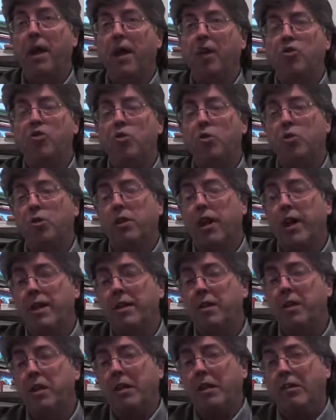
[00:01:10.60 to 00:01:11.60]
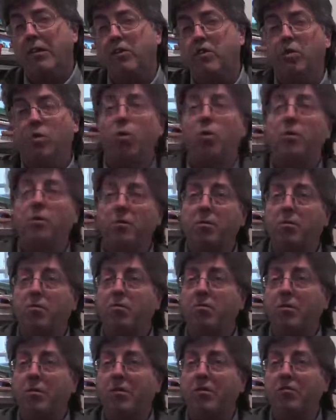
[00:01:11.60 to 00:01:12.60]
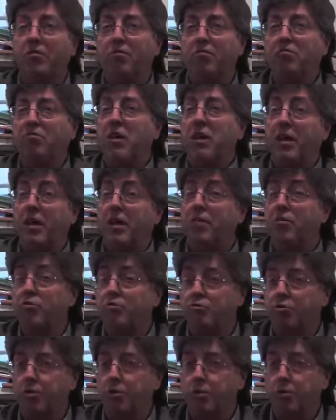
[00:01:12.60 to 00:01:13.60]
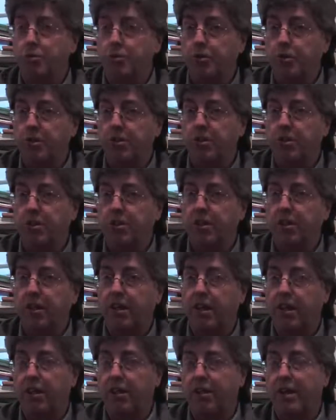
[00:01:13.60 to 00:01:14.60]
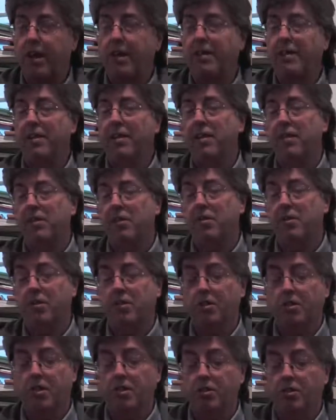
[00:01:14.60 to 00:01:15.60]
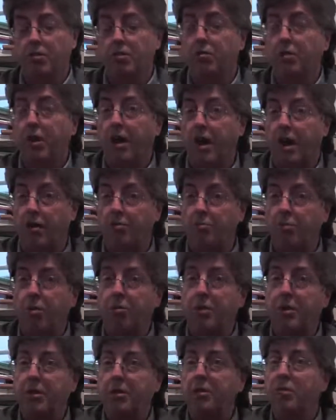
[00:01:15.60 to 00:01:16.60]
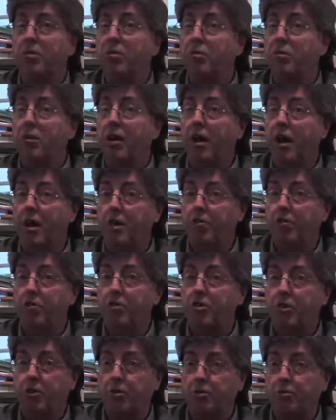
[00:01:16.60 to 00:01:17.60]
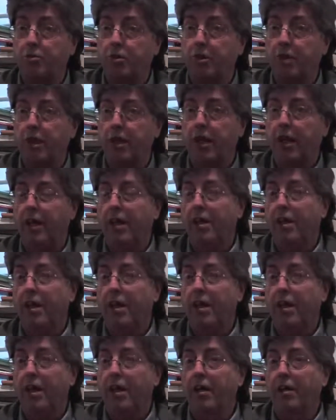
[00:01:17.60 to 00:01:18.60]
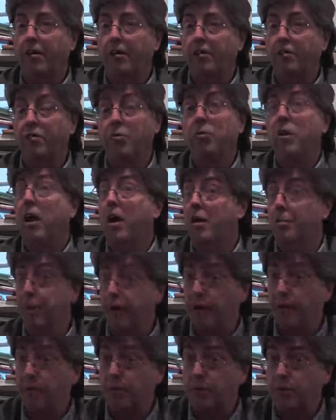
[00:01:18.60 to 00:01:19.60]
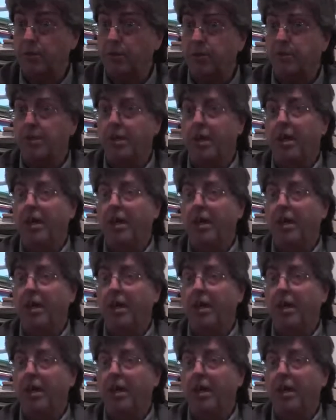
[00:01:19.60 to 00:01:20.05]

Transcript: Joe Klein taught him various rules. That is, that you don't harm women, you don't harm children, you don't harm animals,